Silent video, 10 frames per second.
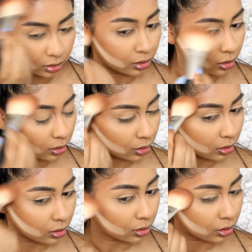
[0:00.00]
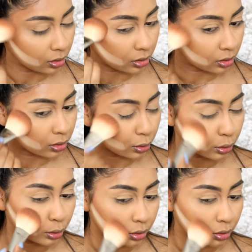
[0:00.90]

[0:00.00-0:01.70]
Nothing is said.